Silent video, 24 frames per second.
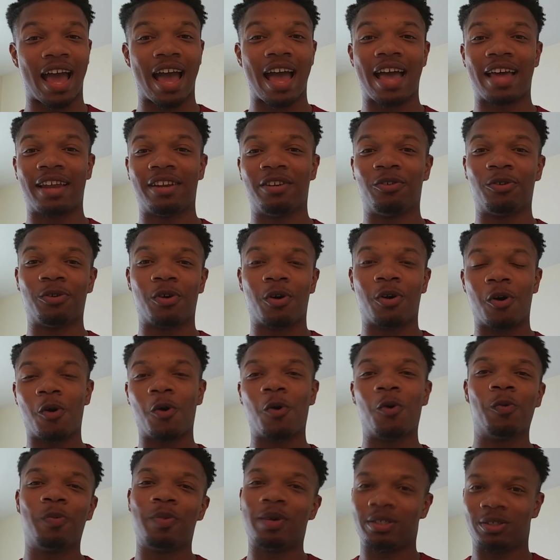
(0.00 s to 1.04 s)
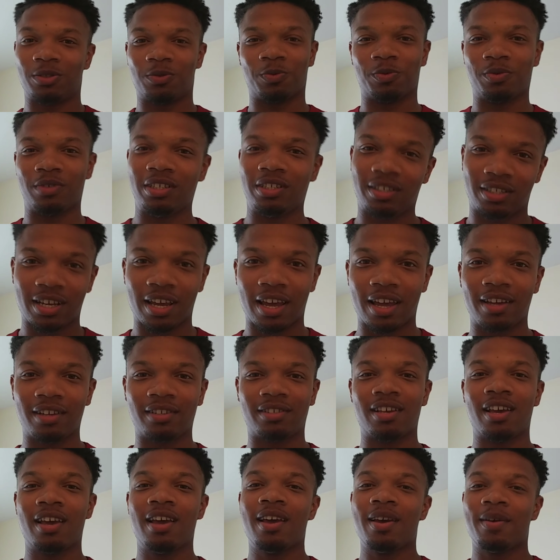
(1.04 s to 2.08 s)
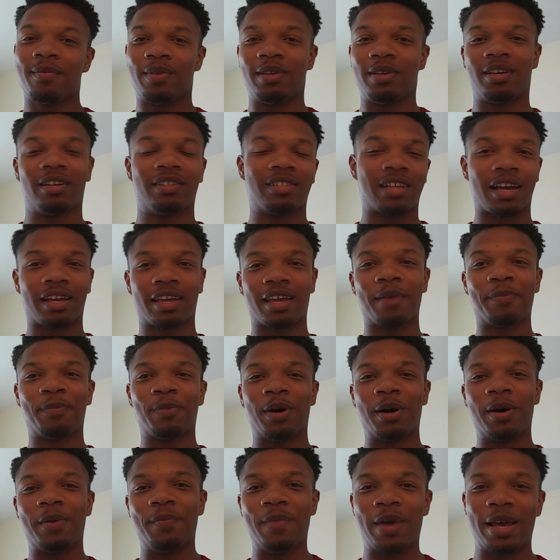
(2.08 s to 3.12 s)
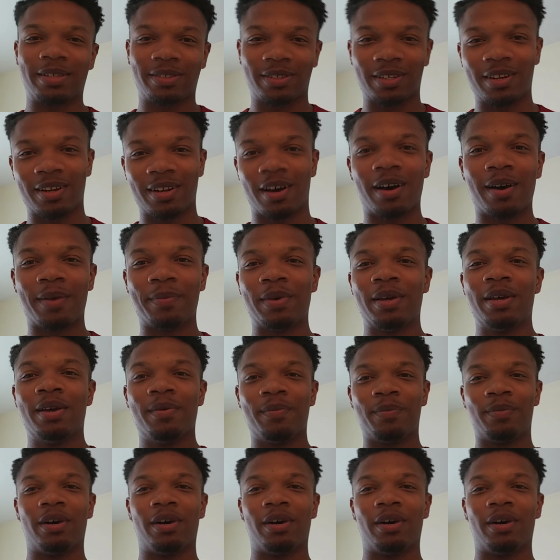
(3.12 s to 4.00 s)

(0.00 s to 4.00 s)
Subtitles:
I had to do a whole bunch of retakes because I kept on messing up.